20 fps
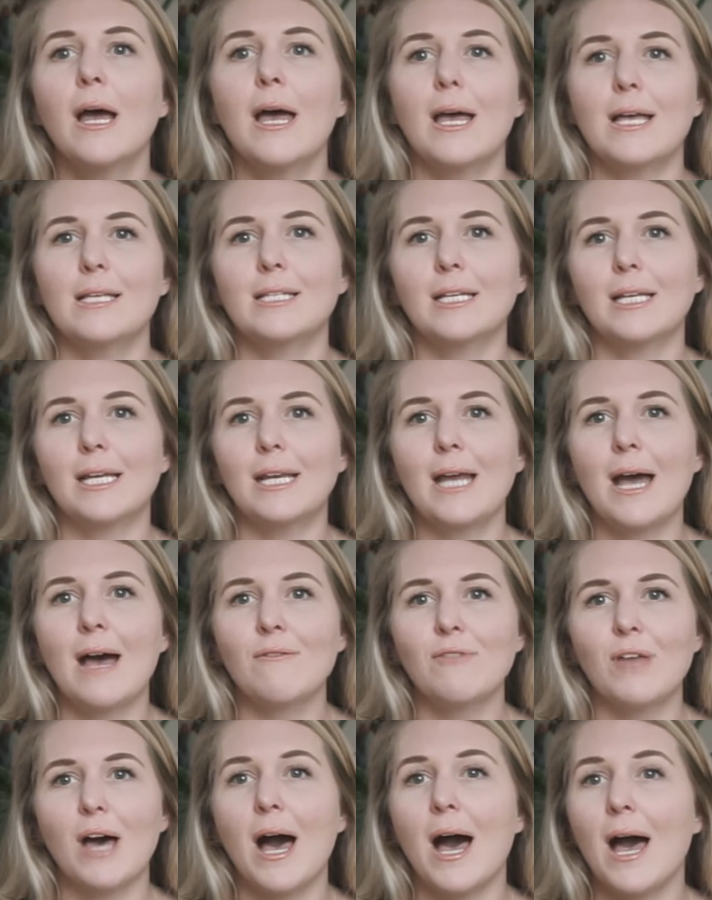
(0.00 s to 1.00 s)
as it can
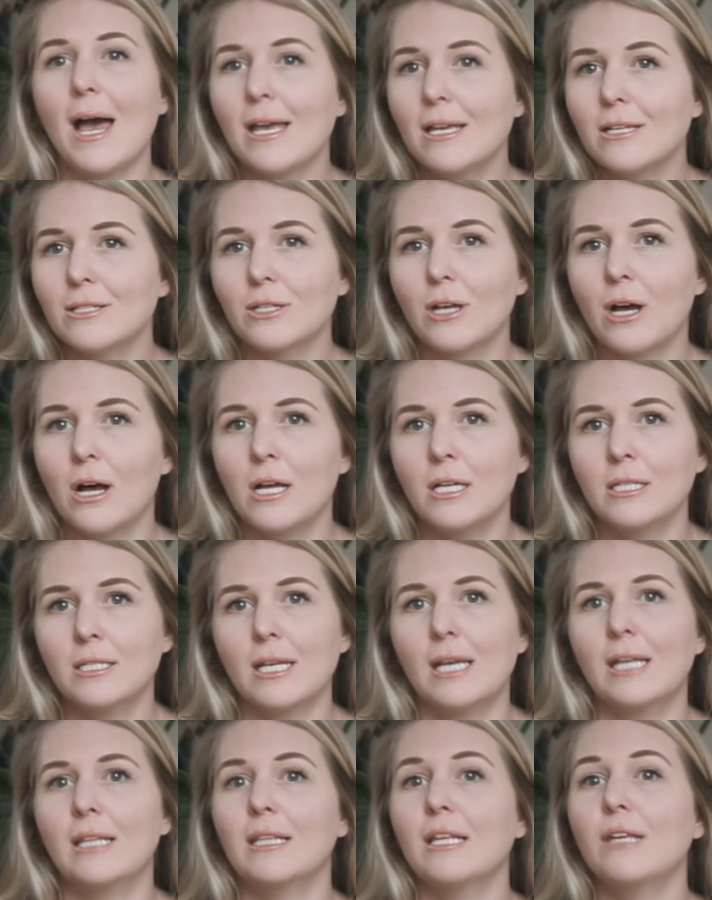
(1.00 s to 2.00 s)
have the highest
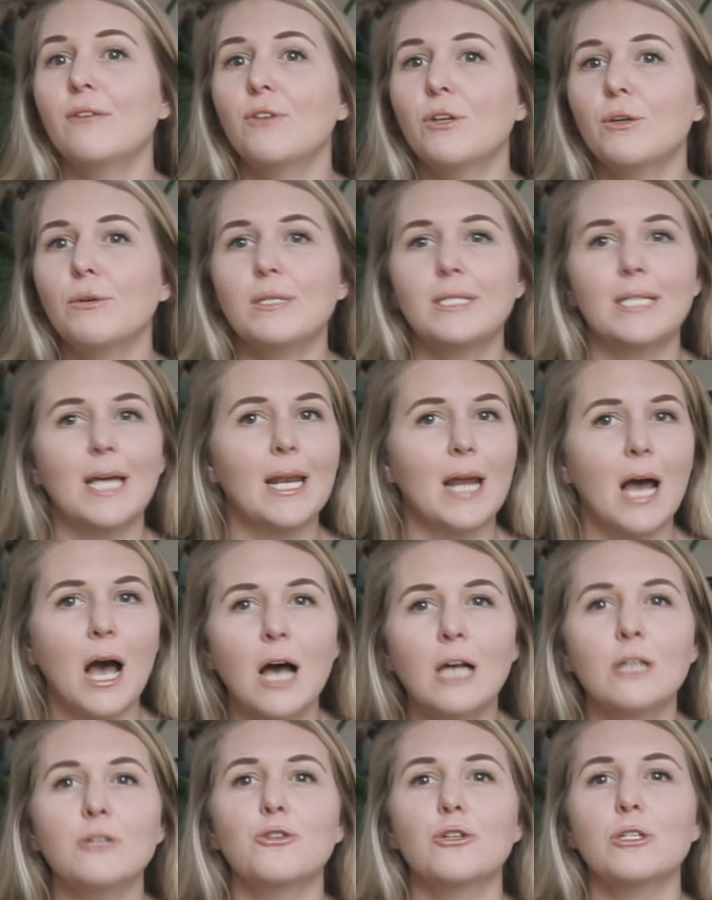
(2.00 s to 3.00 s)
cost and leave you in debt
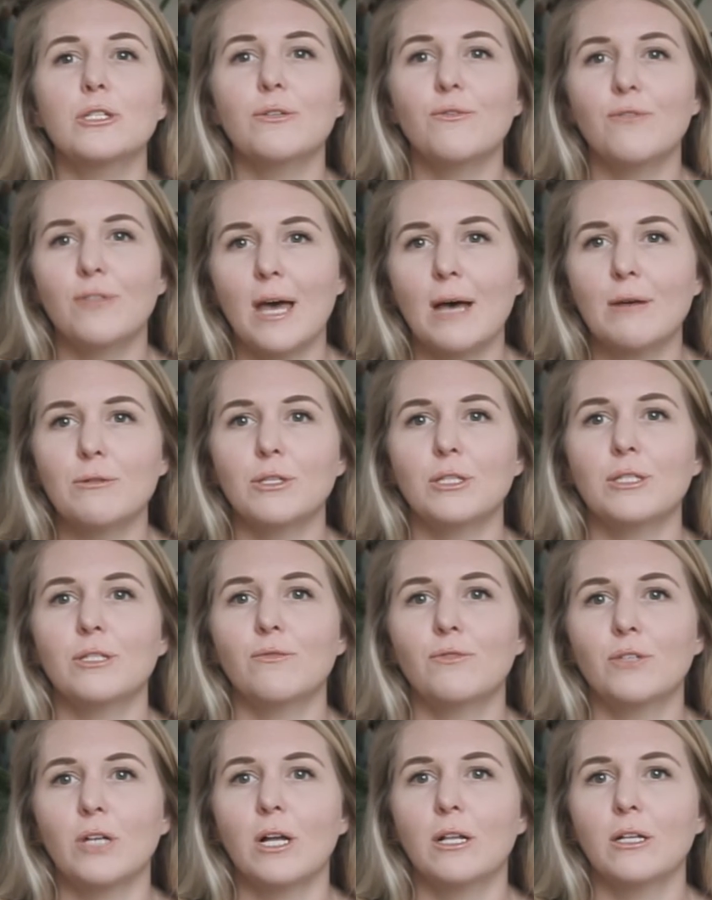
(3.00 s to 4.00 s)
hundreds of thousands
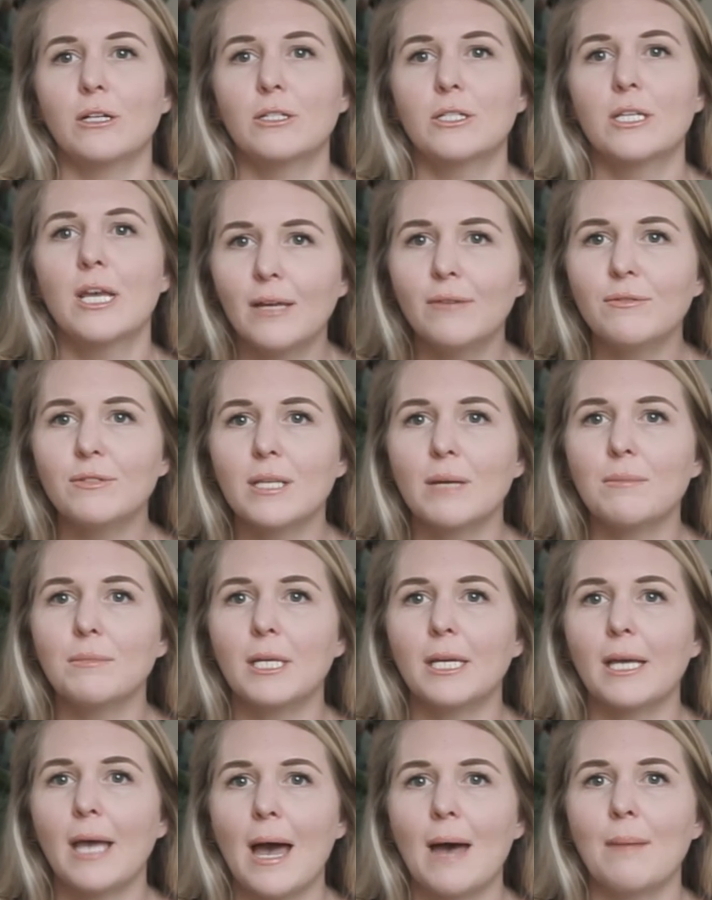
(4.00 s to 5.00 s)
of dollars if
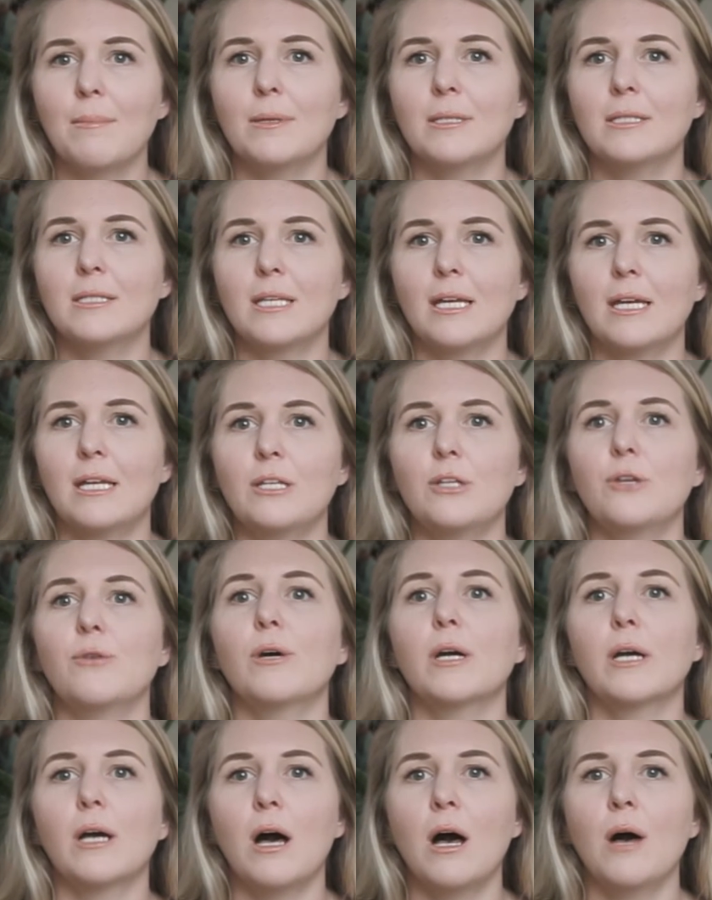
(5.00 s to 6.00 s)
something happens and you
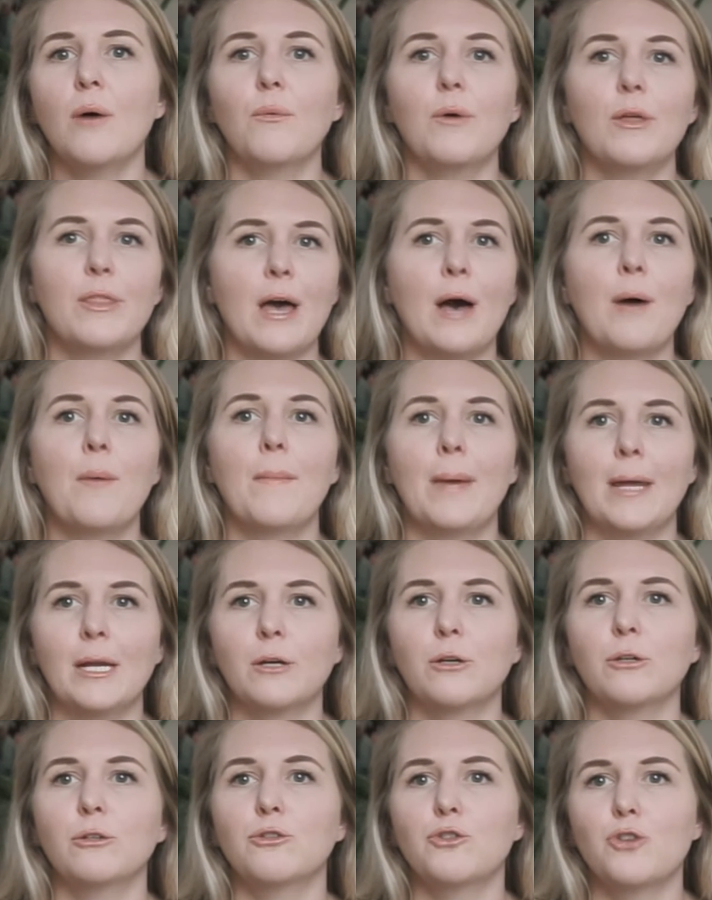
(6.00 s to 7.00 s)
are caught without
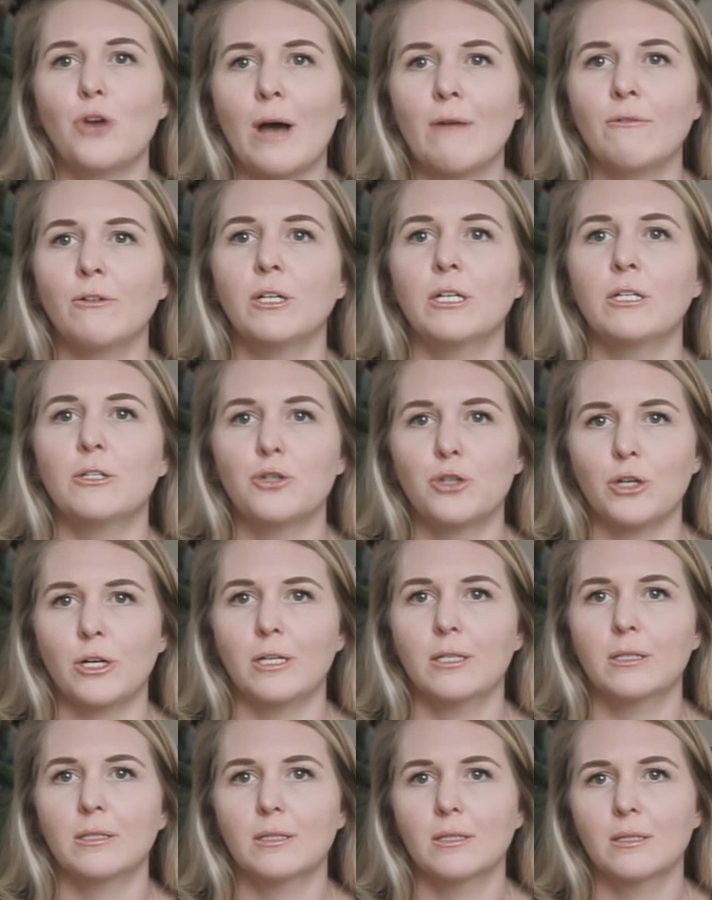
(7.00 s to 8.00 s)
medical travel
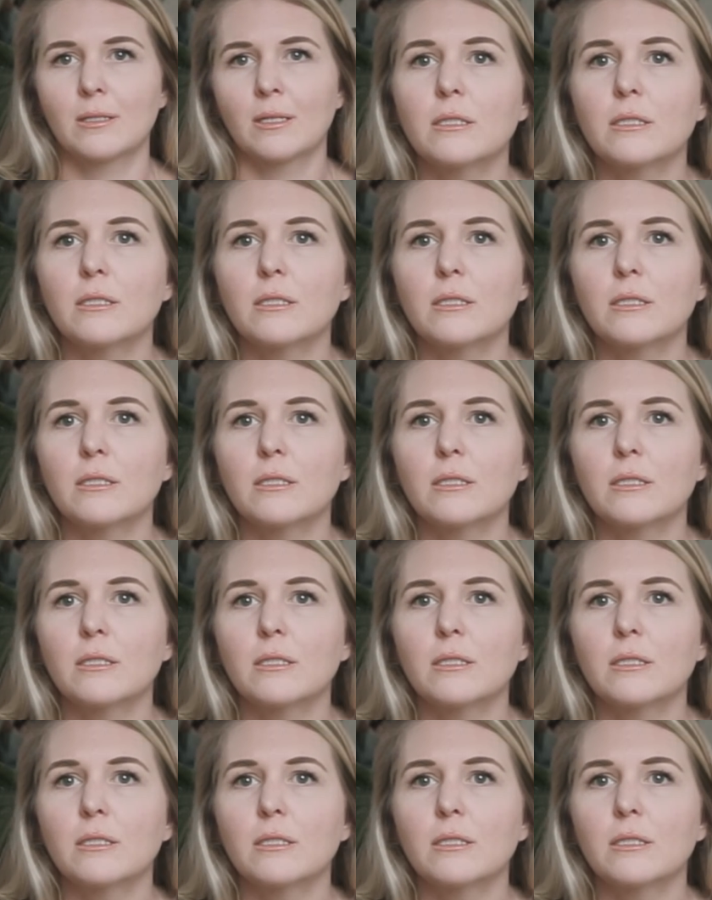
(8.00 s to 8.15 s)
insurance.